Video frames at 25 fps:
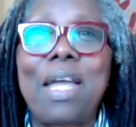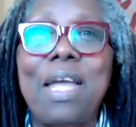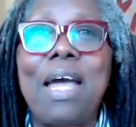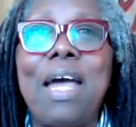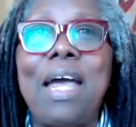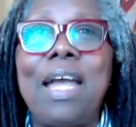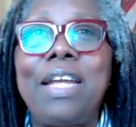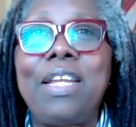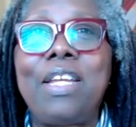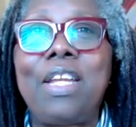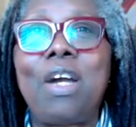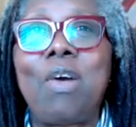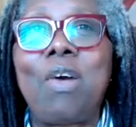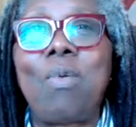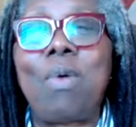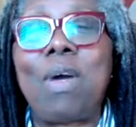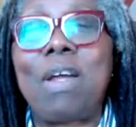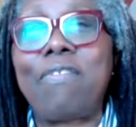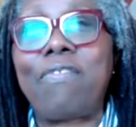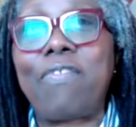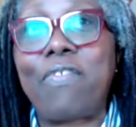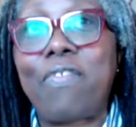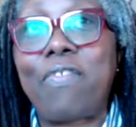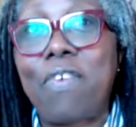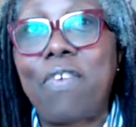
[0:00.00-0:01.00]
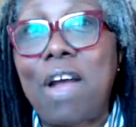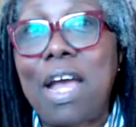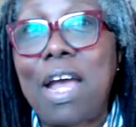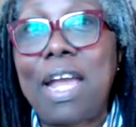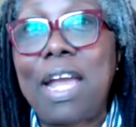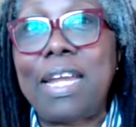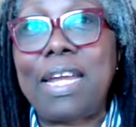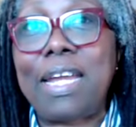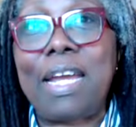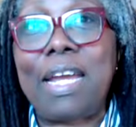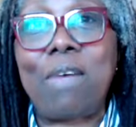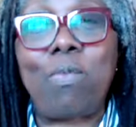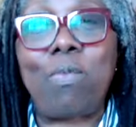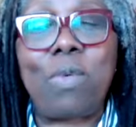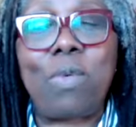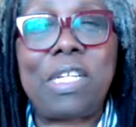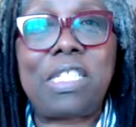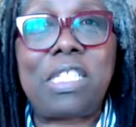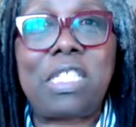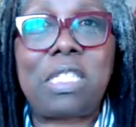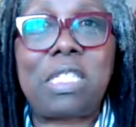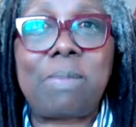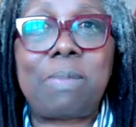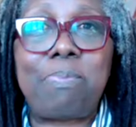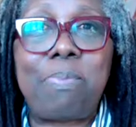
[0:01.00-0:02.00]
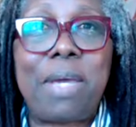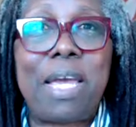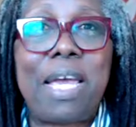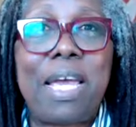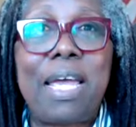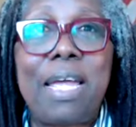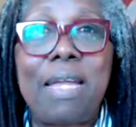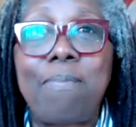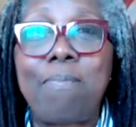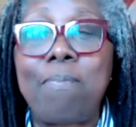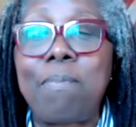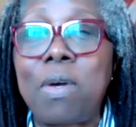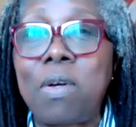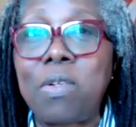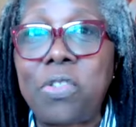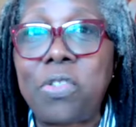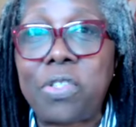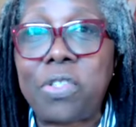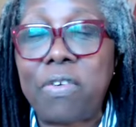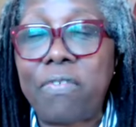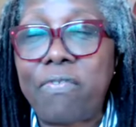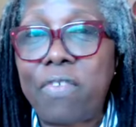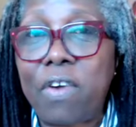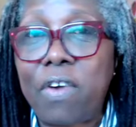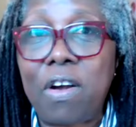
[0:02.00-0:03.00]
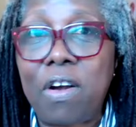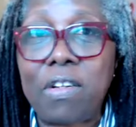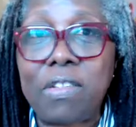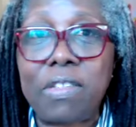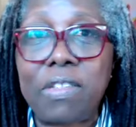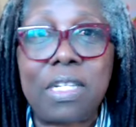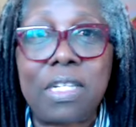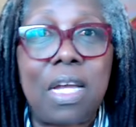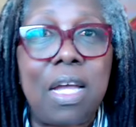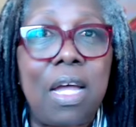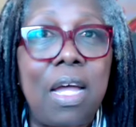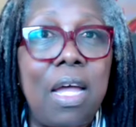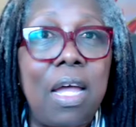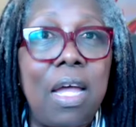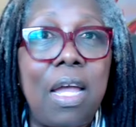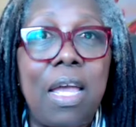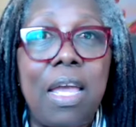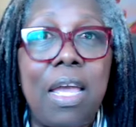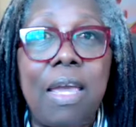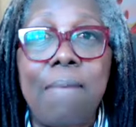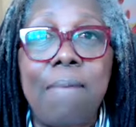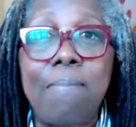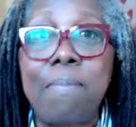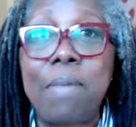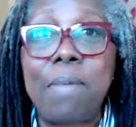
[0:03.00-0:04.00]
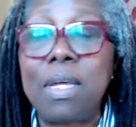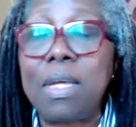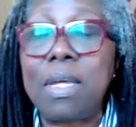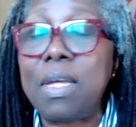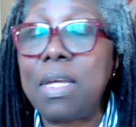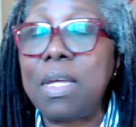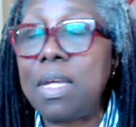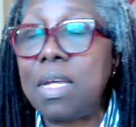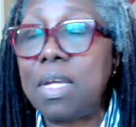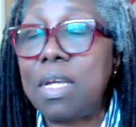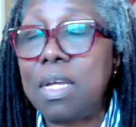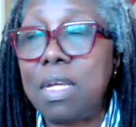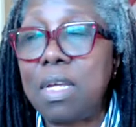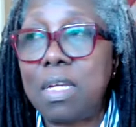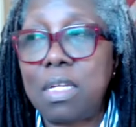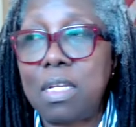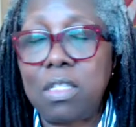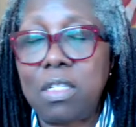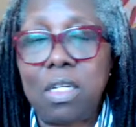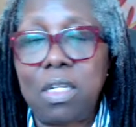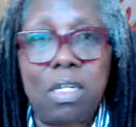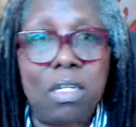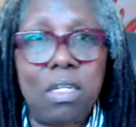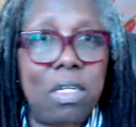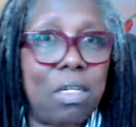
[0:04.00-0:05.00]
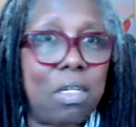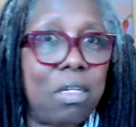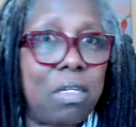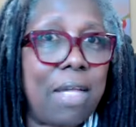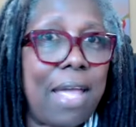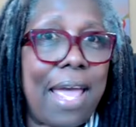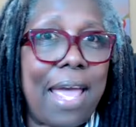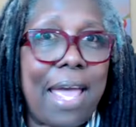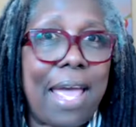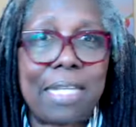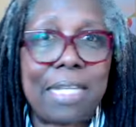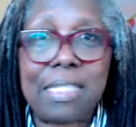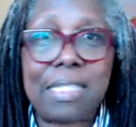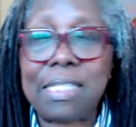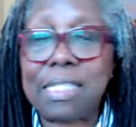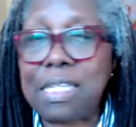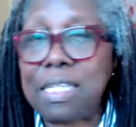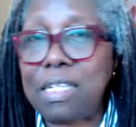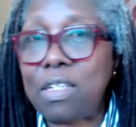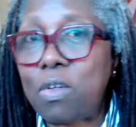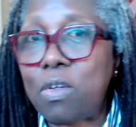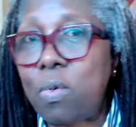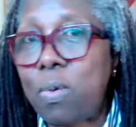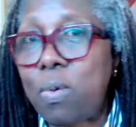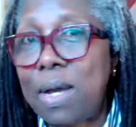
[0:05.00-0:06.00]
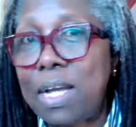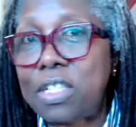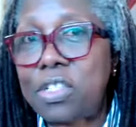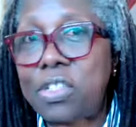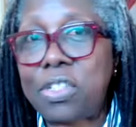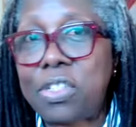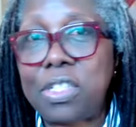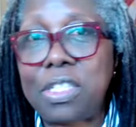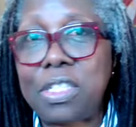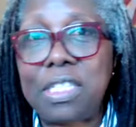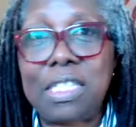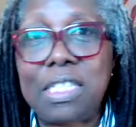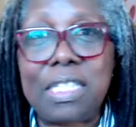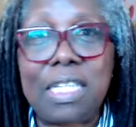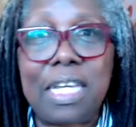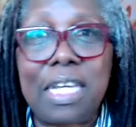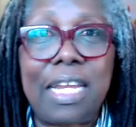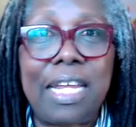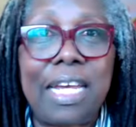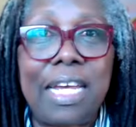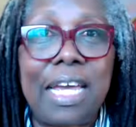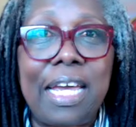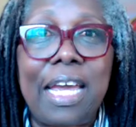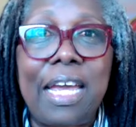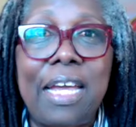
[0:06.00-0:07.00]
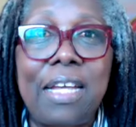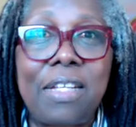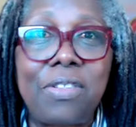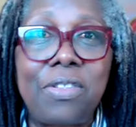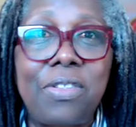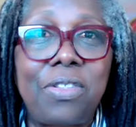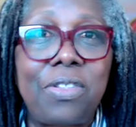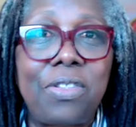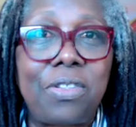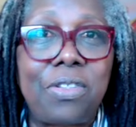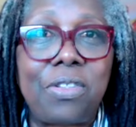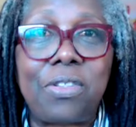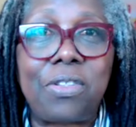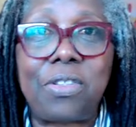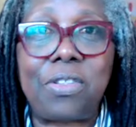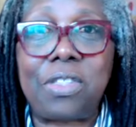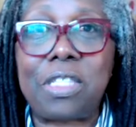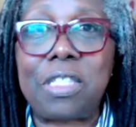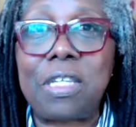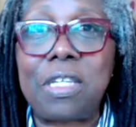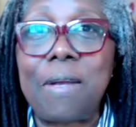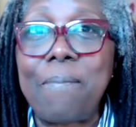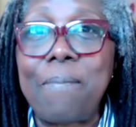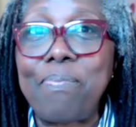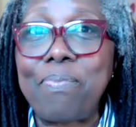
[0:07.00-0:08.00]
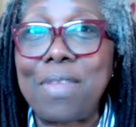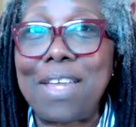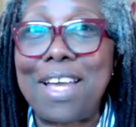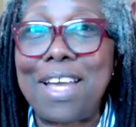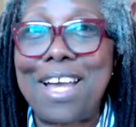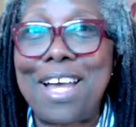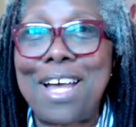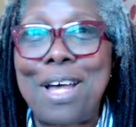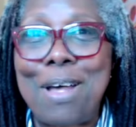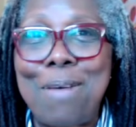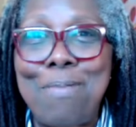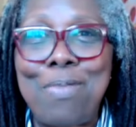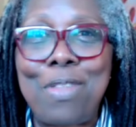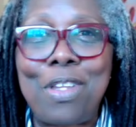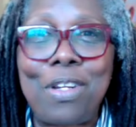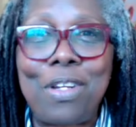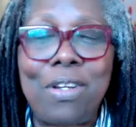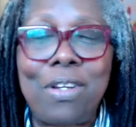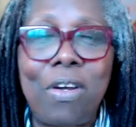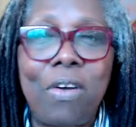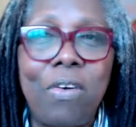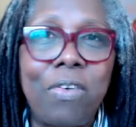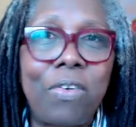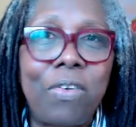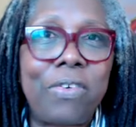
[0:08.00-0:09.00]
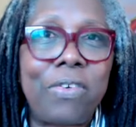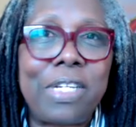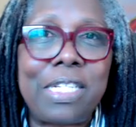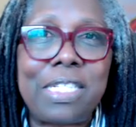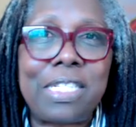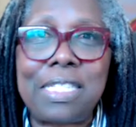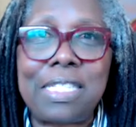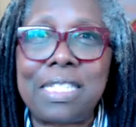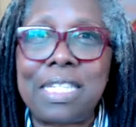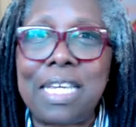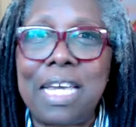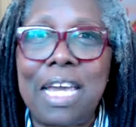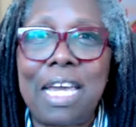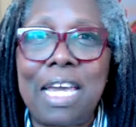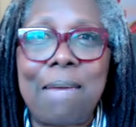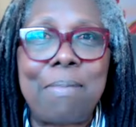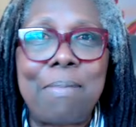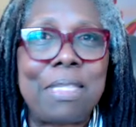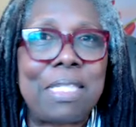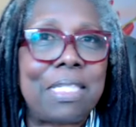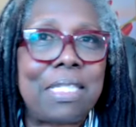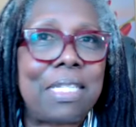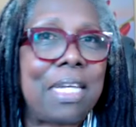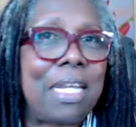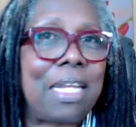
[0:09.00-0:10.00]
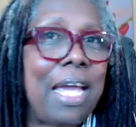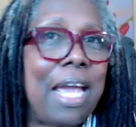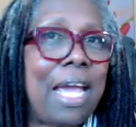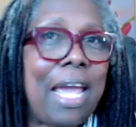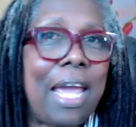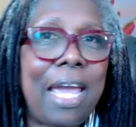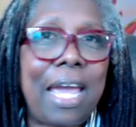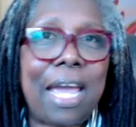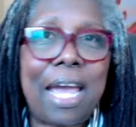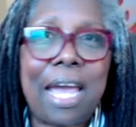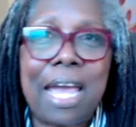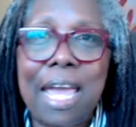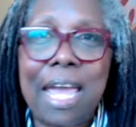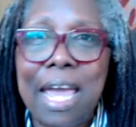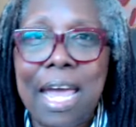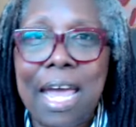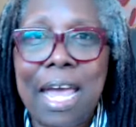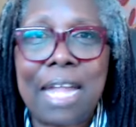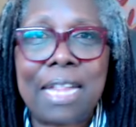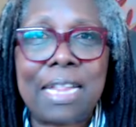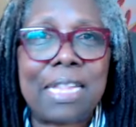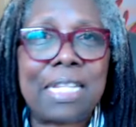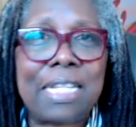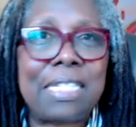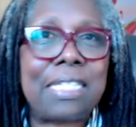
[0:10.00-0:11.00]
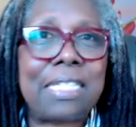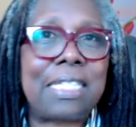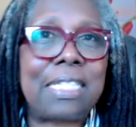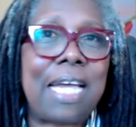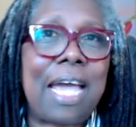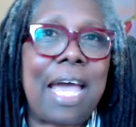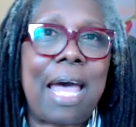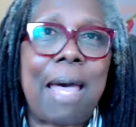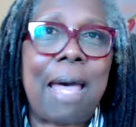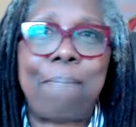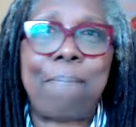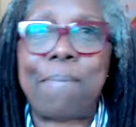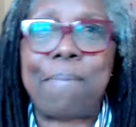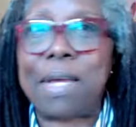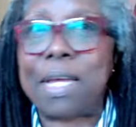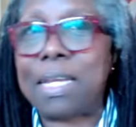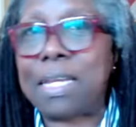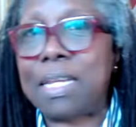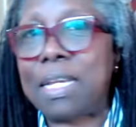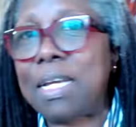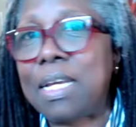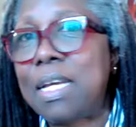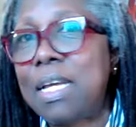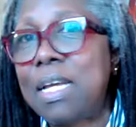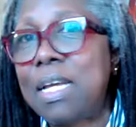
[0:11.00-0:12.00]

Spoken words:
I know on Friday we spent most of our time asking questions, getting answers. The notaries came and said, hey, I had this happen.